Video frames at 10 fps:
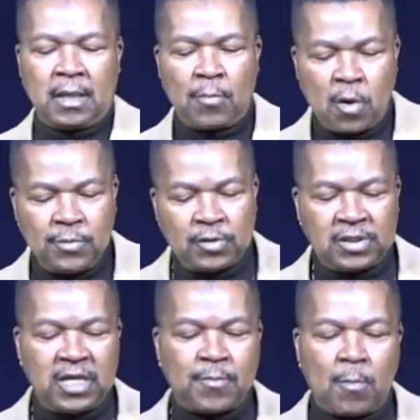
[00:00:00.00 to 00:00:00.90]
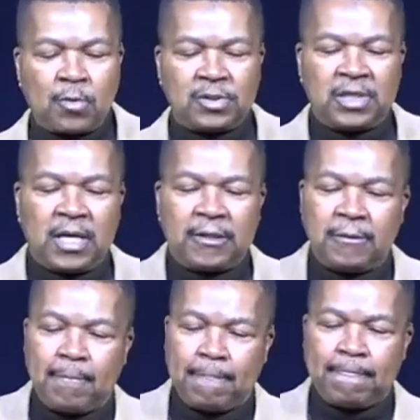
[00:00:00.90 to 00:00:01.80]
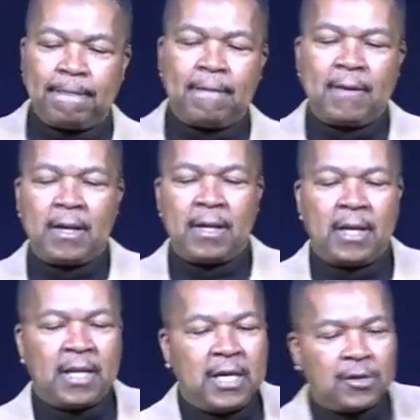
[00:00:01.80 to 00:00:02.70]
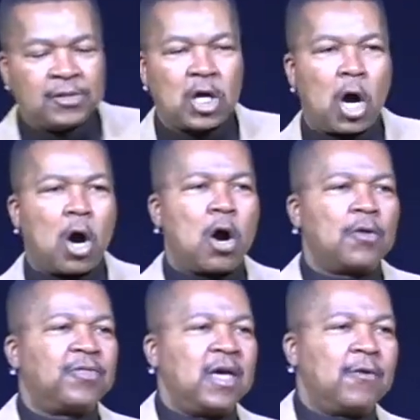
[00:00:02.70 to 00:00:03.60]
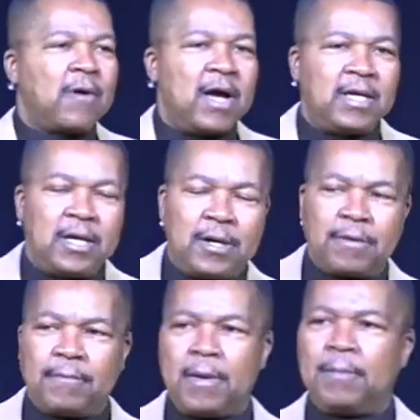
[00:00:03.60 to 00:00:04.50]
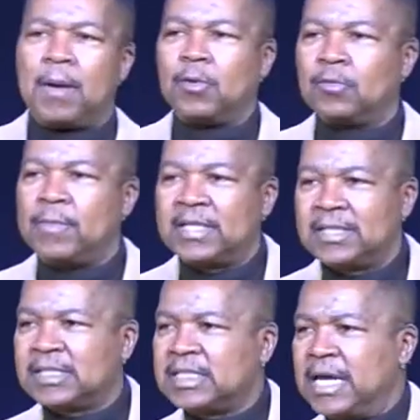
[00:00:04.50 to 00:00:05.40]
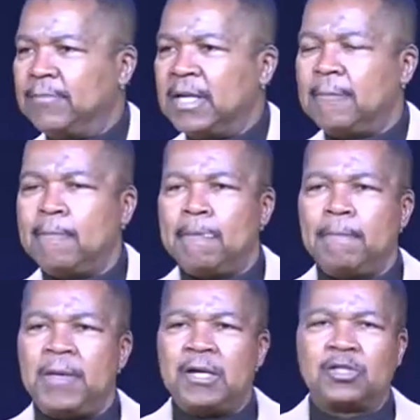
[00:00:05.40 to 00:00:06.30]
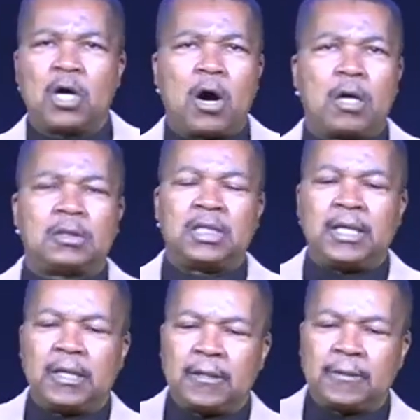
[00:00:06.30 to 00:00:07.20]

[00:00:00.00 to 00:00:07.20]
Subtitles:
Come on, music team, I'm almost done. And here's the hard thing right here. I'm going to make this statement. Here's the hard thing.